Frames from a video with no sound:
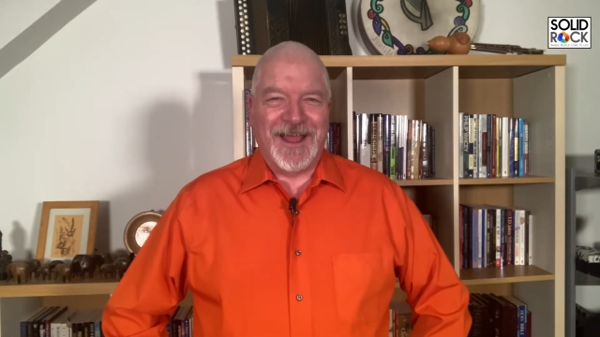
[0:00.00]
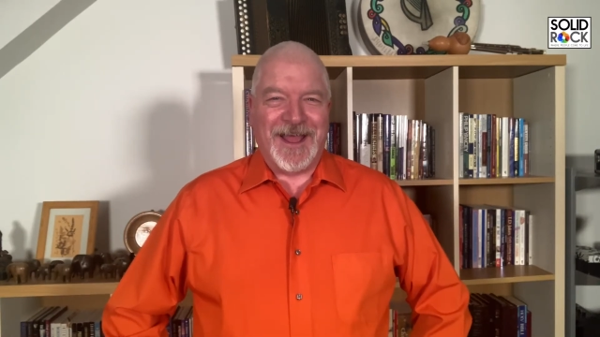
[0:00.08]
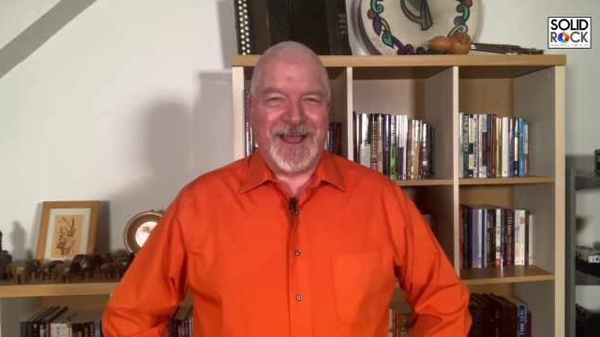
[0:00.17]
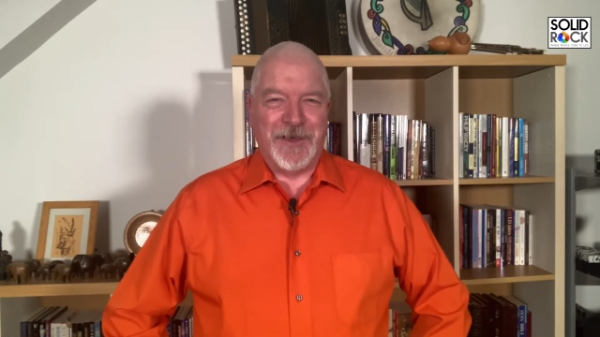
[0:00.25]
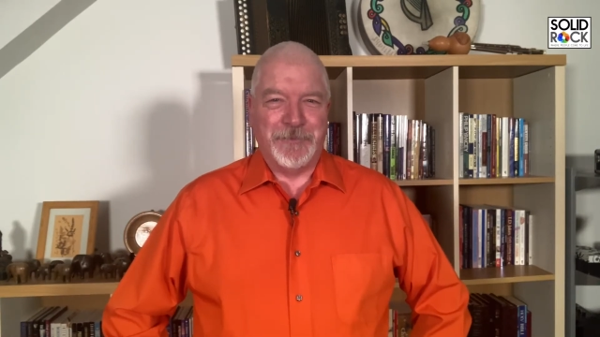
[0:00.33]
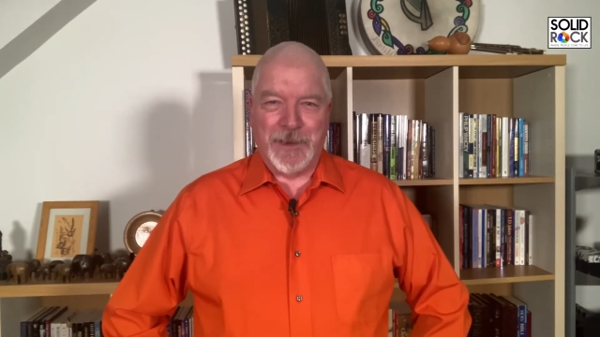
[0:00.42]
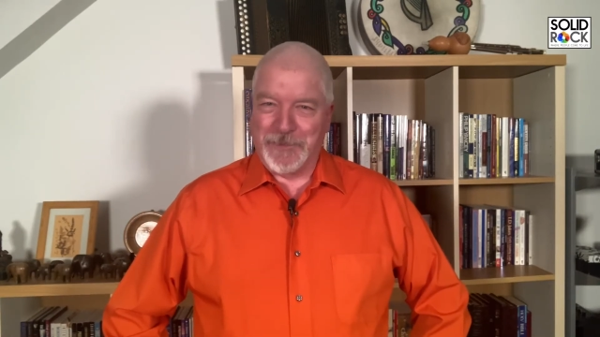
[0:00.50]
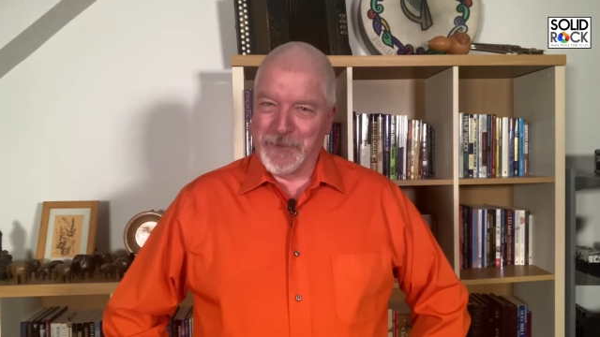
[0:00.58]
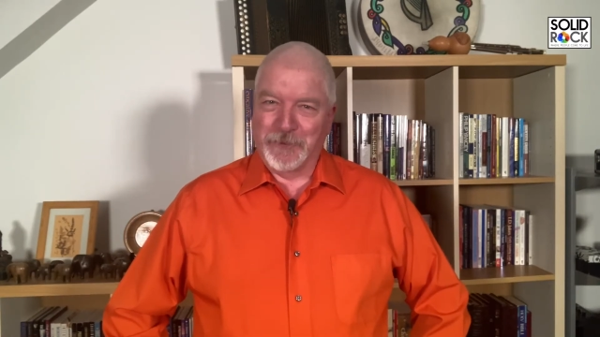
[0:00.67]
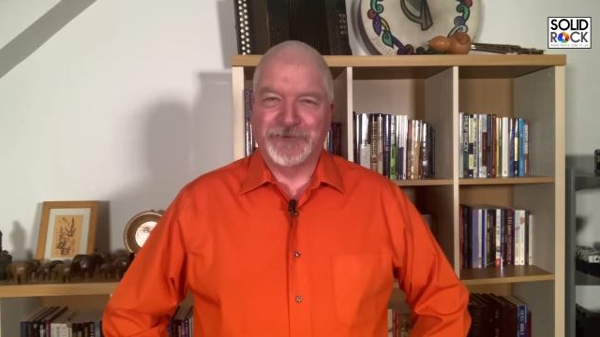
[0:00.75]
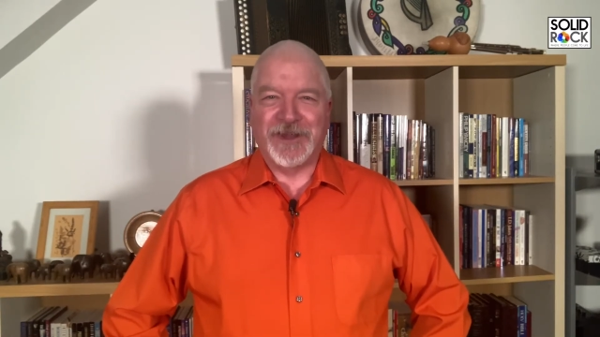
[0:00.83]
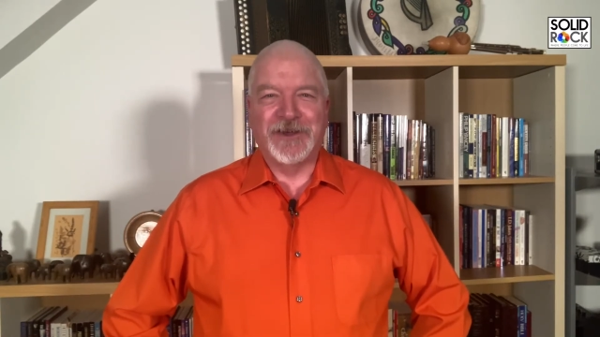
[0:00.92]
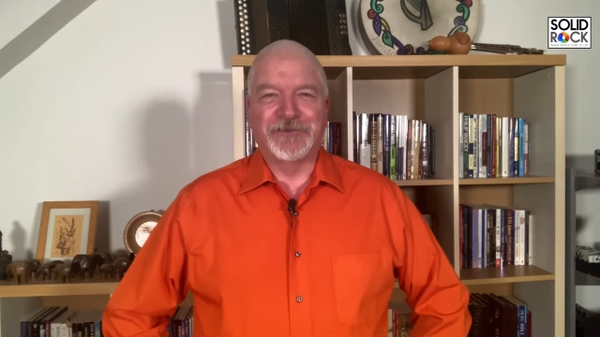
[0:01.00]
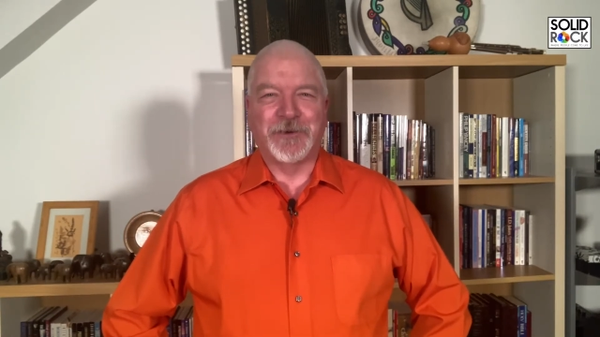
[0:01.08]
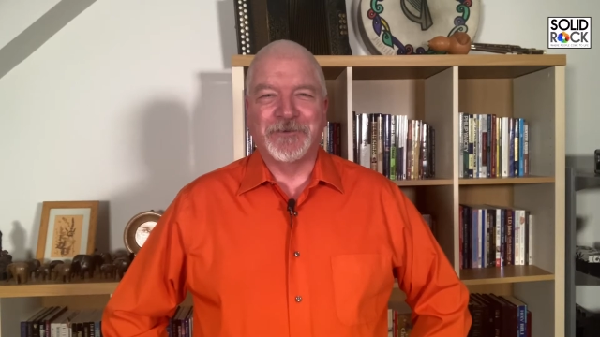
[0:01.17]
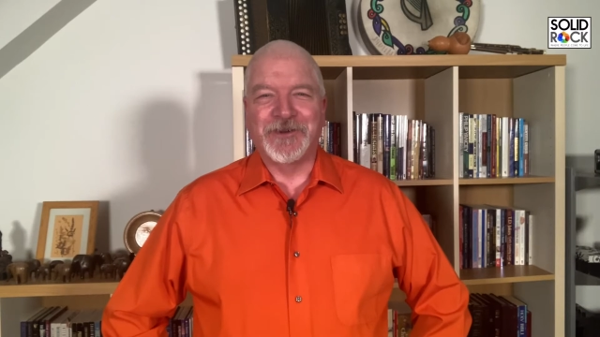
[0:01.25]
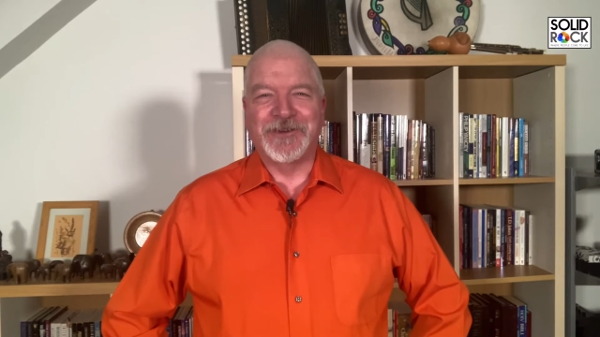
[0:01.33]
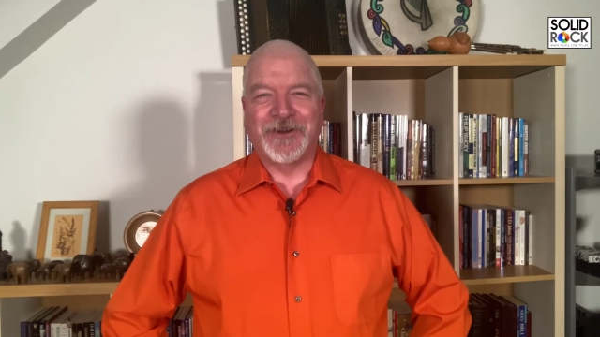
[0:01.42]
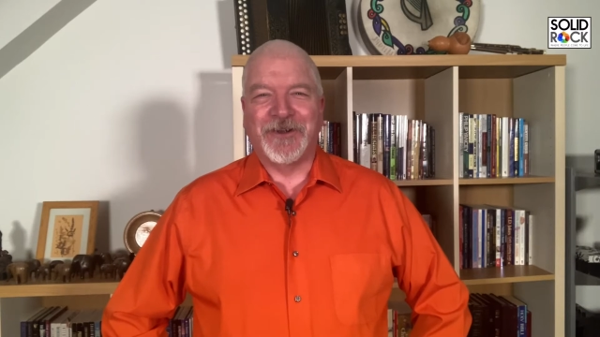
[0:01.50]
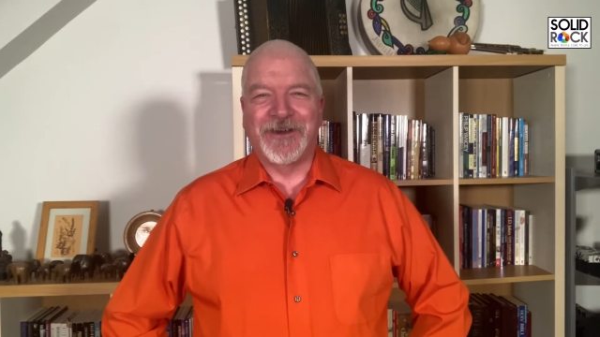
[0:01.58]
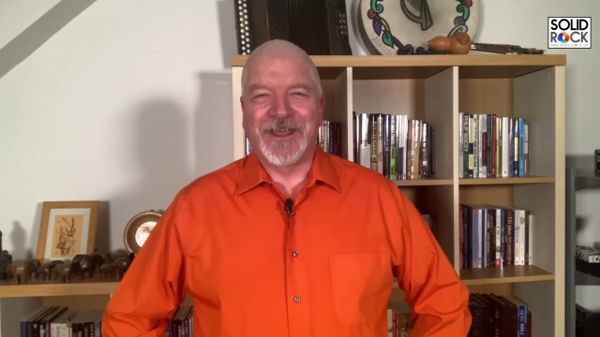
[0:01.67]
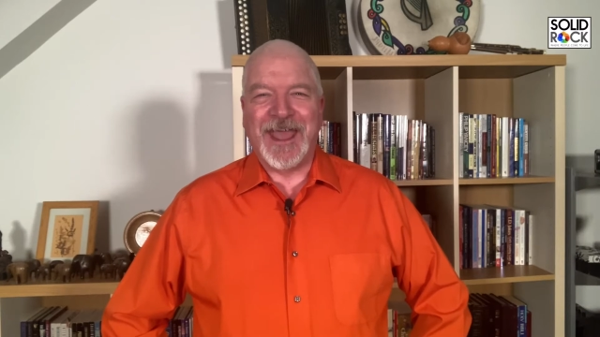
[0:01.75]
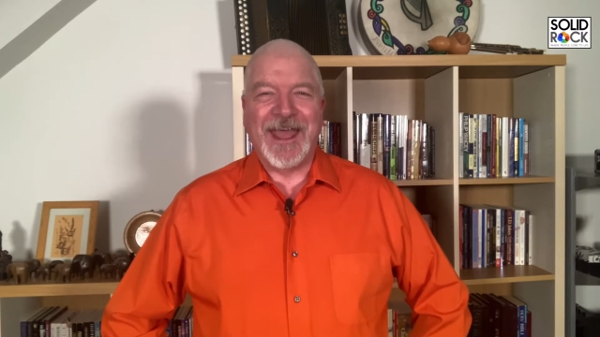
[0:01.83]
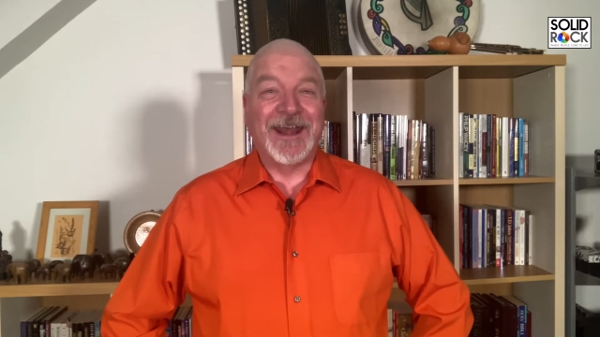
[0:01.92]
Maybe those days will return
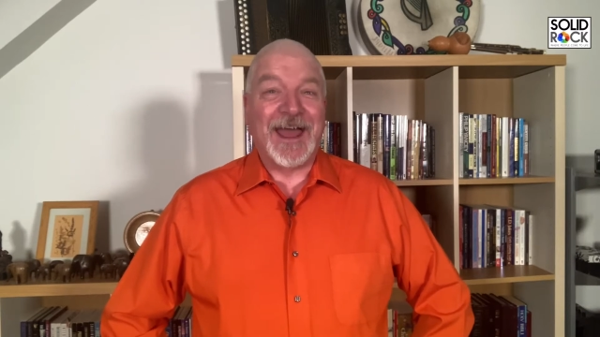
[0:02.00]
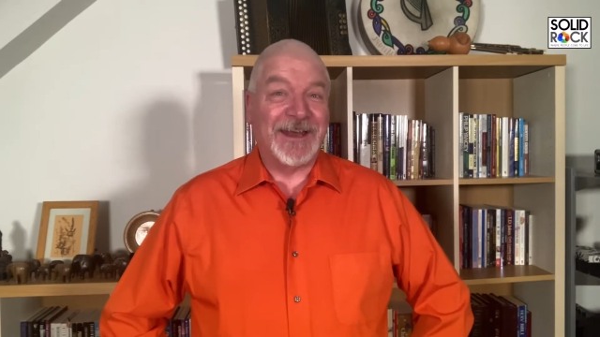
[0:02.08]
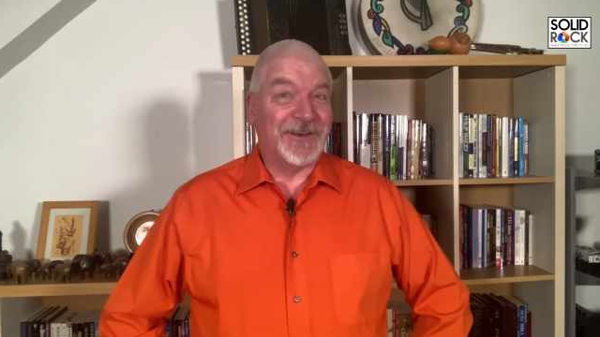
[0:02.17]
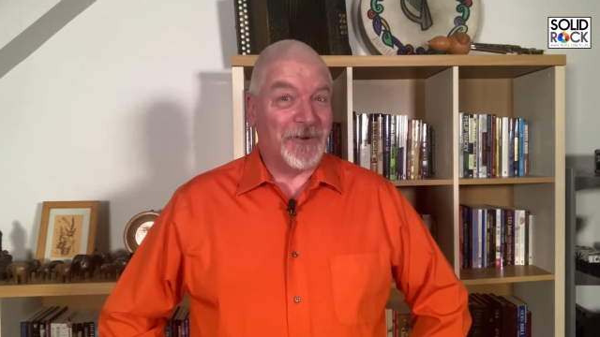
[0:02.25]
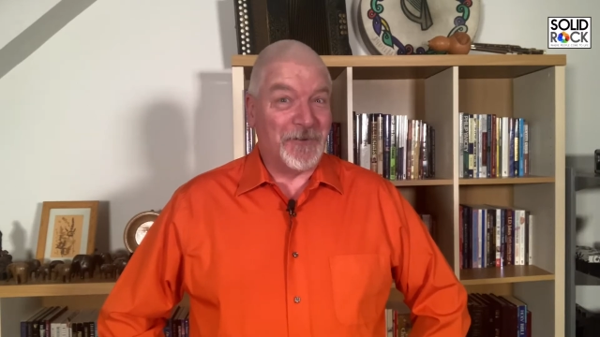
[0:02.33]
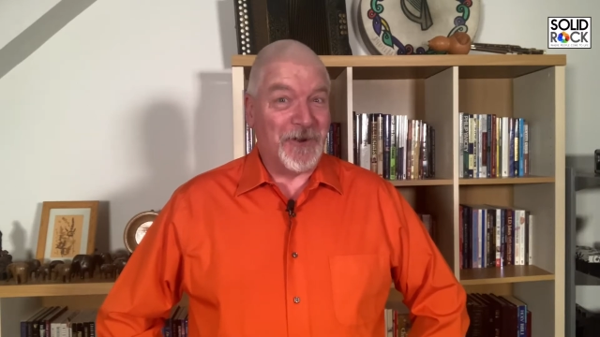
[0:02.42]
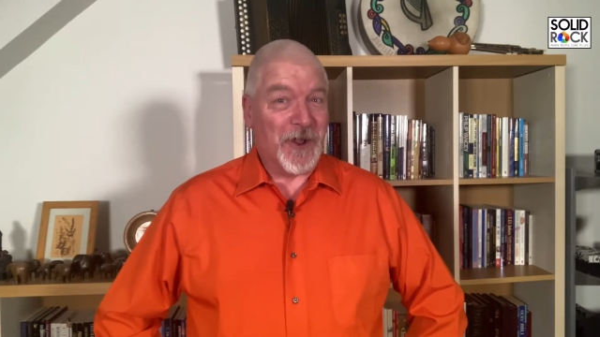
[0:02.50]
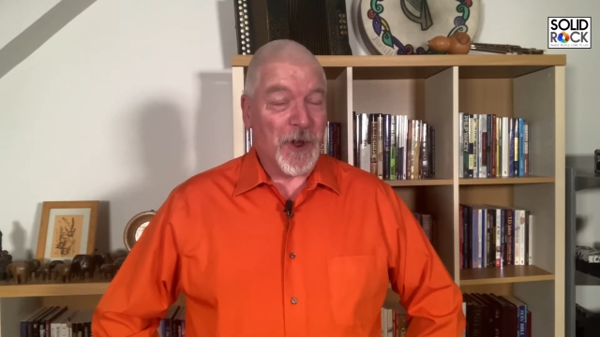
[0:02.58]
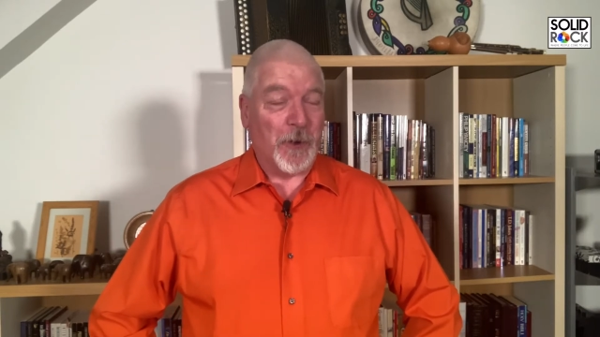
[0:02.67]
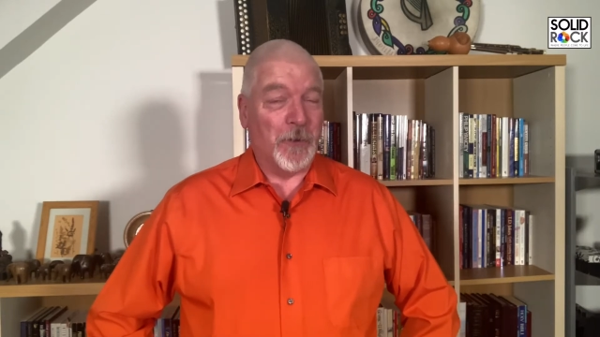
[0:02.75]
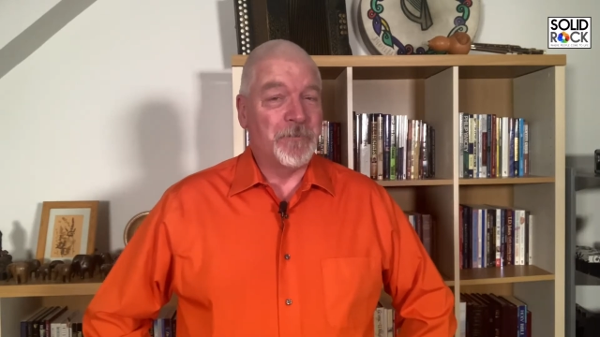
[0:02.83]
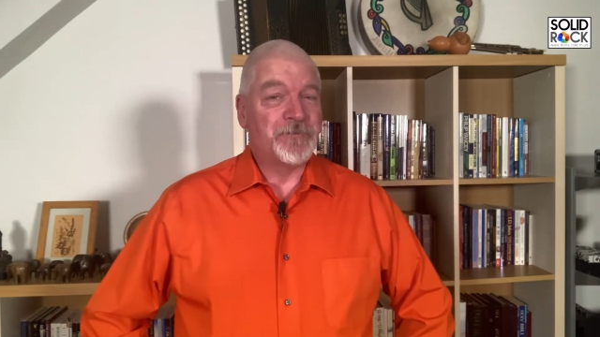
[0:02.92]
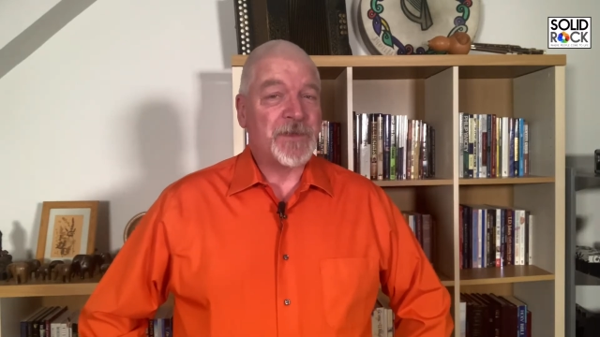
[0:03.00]
again, I don't know.